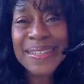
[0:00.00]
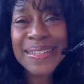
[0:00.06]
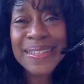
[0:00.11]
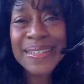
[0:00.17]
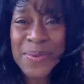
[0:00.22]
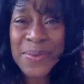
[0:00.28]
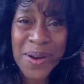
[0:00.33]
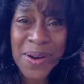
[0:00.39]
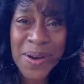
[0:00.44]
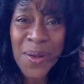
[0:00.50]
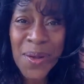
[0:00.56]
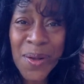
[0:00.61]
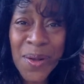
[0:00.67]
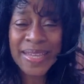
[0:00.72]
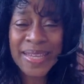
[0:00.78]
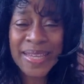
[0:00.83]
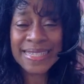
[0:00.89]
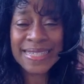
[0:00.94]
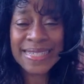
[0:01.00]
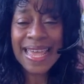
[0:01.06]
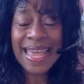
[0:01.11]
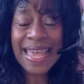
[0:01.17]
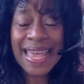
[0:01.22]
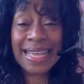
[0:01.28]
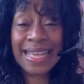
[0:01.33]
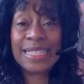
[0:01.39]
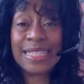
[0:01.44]
We're always
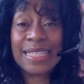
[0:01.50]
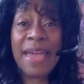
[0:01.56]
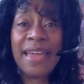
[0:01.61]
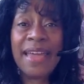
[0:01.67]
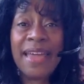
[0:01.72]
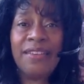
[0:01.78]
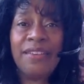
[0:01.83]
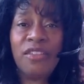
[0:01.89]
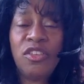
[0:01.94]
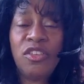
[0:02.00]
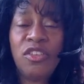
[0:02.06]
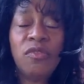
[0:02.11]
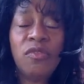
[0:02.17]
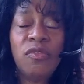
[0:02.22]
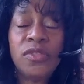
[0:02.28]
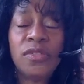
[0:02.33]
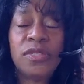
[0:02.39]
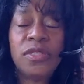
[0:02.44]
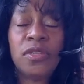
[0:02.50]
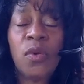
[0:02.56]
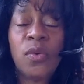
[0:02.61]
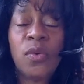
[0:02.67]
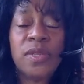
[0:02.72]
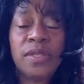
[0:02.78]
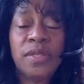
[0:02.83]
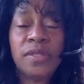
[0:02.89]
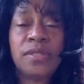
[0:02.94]
expanding. The universe is
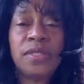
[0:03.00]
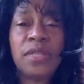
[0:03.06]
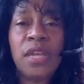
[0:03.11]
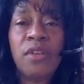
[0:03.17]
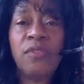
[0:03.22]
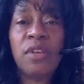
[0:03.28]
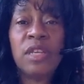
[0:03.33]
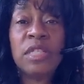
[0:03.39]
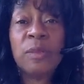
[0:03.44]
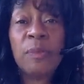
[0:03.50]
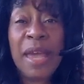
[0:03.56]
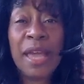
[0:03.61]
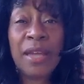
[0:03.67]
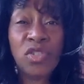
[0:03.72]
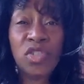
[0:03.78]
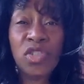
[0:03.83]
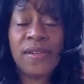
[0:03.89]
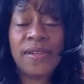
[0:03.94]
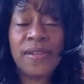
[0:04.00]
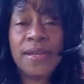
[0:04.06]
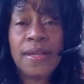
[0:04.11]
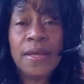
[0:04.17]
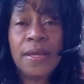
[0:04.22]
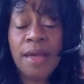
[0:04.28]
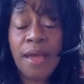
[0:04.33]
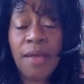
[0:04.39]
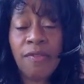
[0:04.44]
always in a state of expansion.
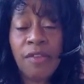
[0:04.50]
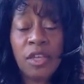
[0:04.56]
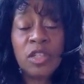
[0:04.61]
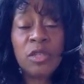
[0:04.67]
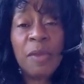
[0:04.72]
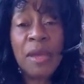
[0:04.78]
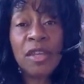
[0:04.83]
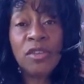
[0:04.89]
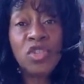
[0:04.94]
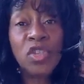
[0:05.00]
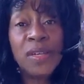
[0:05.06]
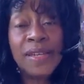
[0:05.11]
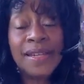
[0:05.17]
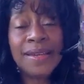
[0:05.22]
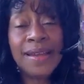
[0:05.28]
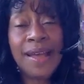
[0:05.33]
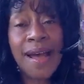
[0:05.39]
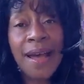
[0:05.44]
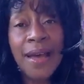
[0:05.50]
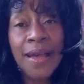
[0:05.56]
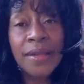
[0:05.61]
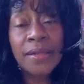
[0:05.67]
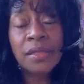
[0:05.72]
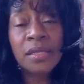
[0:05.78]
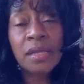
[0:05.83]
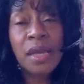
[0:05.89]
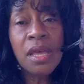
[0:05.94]
And the expansion in
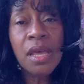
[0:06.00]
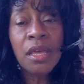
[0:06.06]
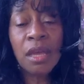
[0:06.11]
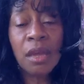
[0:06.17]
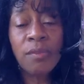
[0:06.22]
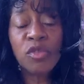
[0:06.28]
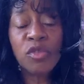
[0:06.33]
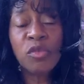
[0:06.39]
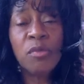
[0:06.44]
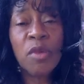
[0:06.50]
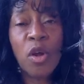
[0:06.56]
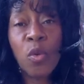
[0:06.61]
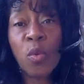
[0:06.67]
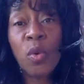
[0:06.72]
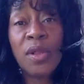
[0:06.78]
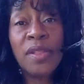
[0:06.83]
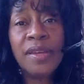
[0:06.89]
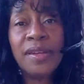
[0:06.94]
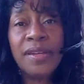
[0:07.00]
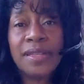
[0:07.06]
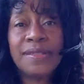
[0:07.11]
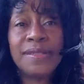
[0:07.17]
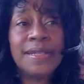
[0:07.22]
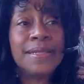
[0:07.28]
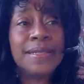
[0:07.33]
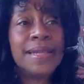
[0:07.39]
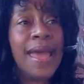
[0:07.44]
us comes from our willingness
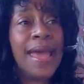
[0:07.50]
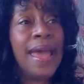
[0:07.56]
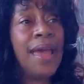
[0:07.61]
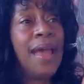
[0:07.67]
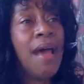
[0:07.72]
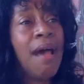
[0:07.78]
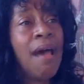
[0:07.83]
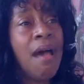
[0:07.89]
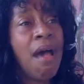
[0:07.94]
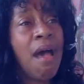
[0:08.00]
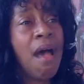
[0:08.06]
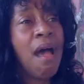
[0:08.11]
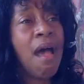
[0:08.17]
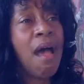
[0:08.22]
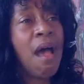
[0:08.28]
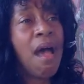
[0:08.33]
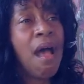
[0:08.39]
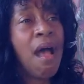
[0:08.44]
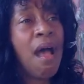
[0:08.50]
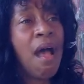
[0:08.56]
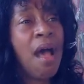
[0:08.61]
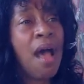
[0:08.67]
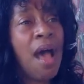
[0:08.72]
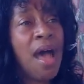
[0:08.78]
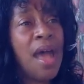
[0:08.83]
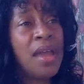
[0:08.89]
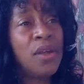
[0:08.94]
to say,
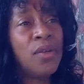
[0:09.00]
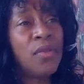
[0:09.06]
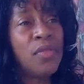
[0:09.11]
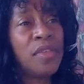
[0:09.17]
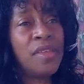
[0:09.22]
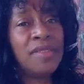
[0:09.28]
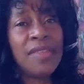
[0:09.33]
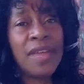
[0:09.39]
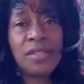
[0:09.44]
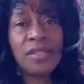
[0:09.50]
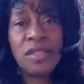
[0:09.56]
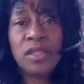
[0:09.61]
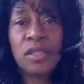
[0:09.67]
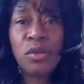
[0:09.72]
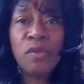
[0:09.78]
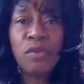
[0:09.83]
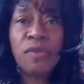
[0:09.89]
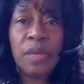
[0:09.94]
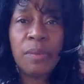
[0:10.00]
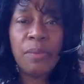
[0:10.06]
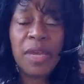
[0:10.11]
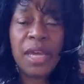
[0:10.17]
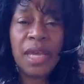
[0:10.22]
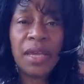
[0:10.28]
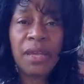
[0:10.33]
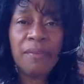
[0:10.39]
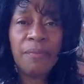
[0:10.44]
I don't think that's serving
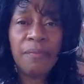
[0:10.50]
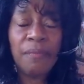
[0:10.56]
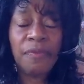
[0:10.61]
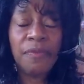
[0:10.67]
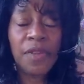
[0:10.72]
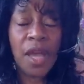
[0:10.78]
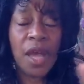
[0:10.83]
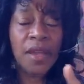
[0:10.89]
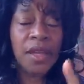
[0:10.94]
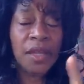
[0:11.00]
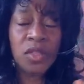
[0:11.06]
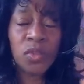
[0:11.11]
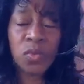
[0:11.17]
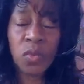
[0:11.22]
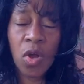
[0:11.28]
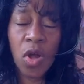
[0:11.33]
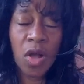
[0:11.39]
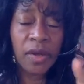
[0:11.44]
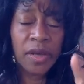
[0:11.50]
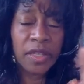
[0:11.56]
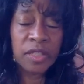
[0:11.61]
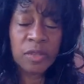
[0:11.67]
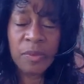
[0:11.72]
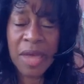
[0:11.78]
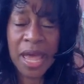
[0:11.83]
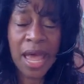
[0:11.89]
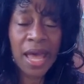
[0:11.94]
me. Not it's wrong,
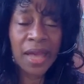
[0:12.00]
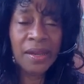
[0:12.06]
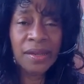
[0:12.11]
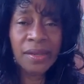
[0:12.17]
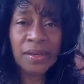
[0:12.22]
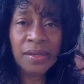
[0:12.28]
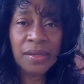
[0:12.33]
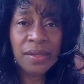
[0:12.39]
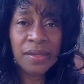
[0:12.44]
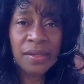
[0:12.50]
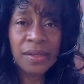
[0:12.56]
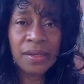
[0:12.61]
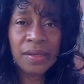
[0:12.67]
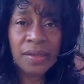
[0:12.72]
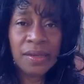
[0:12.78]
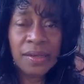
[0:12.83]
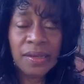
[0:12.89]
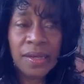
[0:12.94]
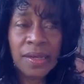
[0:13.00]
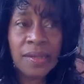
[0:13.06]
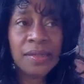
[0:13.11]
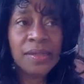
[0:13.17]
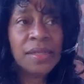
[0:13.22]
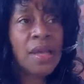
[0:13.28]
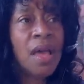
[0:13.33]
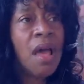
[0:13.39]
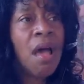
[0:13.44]
it's bad.
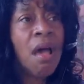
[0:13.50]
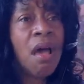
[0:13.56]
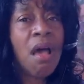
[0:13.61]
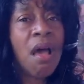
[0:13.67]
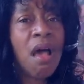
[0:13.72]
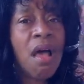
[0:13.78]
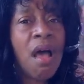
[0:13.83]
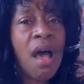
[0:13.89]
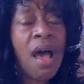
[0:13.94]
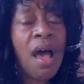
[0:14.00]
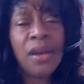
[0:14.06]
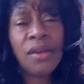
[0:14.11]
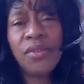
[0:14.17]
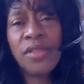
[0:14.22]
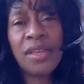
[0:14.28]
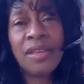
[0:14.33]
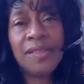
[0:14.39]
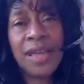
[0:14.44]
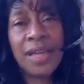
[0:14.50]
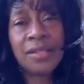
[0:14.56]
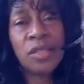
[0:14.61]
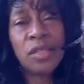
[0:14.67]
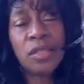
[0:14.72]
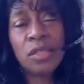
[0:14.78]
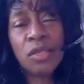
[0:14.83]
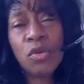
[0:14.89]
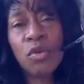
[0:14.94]
It's I don't think that's
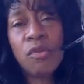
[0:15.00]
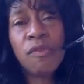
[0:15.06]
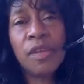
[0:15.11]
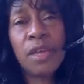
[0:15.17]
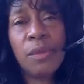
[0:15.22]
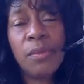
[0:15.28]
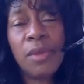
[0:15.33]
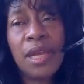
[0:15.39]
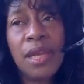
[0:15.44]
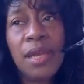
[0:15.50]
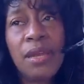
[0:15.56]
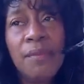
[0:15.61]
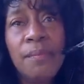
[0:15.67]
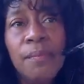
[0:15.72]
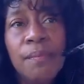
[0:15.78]
serving me.